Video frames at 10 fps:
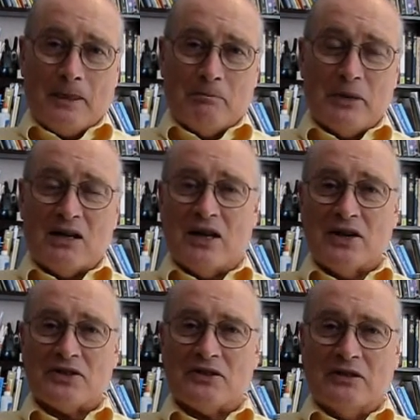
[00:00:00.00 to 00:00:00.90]

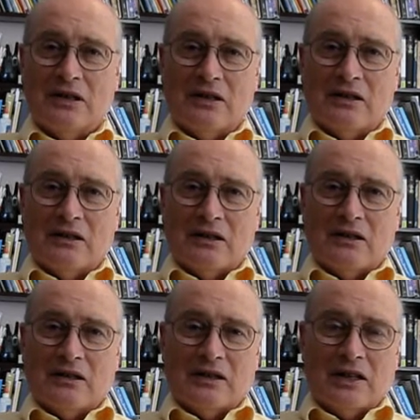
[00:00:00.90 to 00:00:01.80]
Because
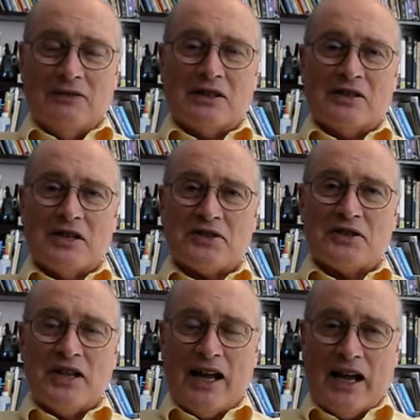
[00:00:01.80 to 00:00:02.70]
even to this
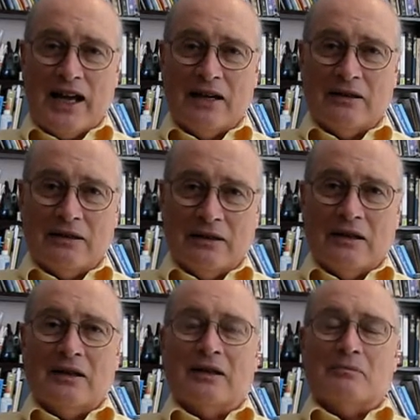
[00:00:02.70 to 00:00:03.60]
day,
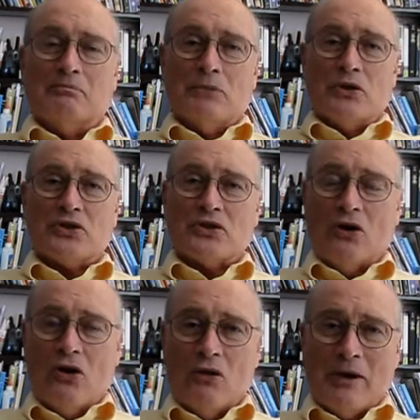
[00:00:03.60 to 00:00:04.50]
most
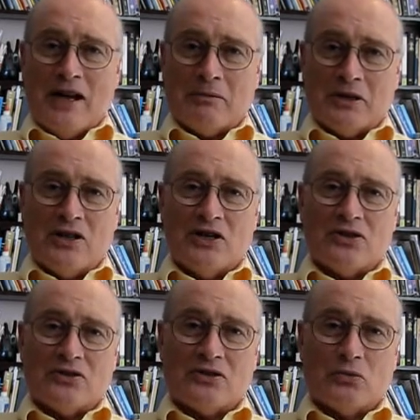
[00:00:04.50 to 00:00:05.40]
all
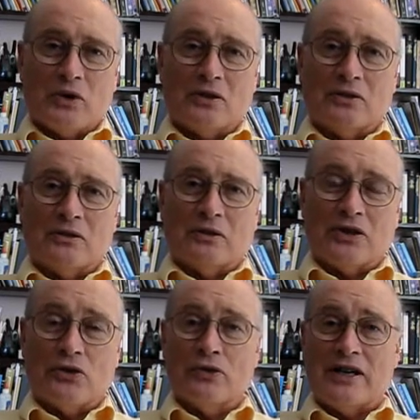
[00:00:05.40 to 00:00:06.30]
mathematicians will
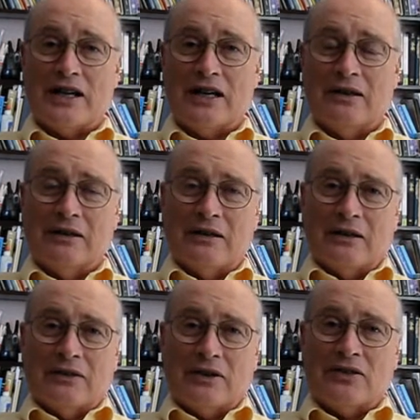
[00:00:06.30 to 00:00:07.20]
agree
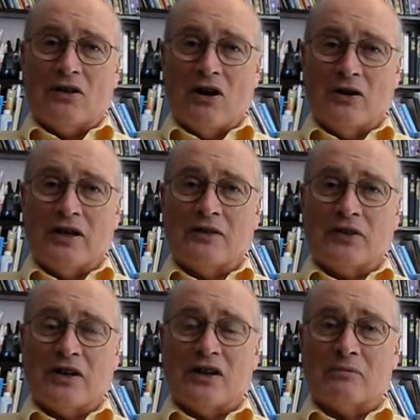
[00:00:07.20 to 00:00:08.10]
that there are an
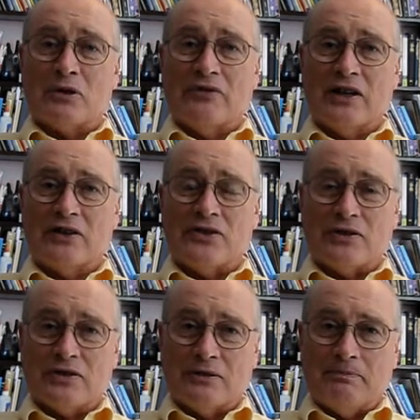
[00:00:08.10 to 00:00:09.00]
infinite number of
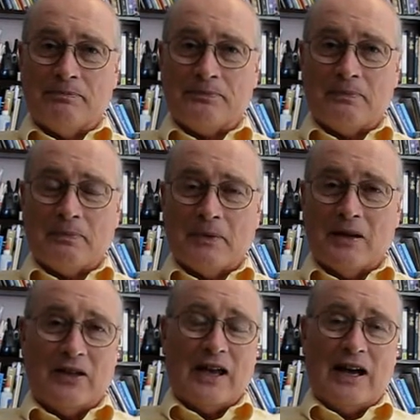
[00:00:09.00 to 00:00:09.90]
integers,
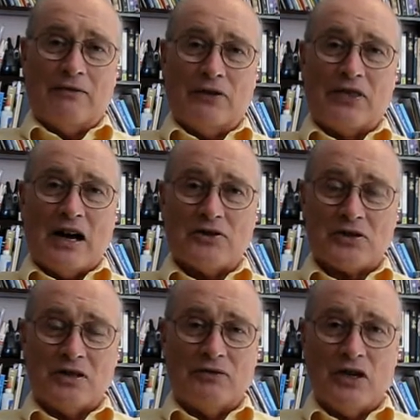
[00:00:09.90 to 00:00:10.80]
and they have for
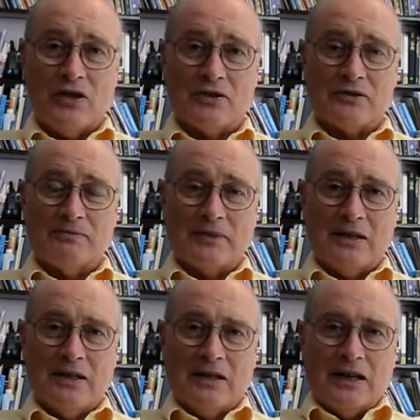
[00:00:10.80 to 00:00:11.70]
thousands of years.
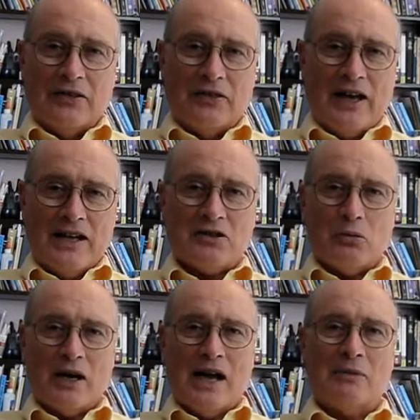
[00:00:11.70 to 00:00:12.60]
And that's
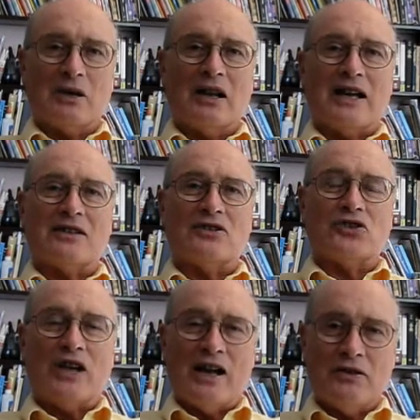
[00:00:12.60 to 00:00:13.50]
what I would like to
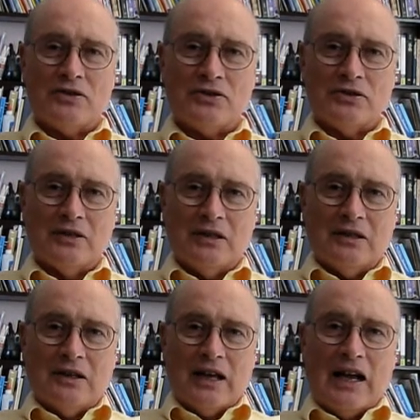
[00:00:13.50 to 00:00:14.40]
challenge
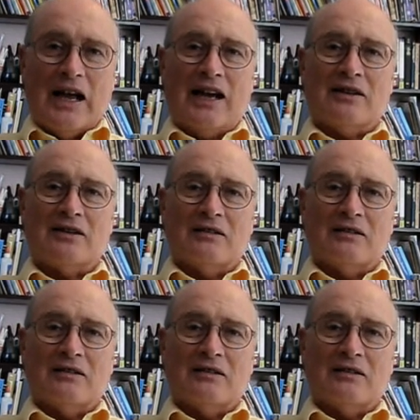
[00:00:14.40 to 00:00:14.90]
and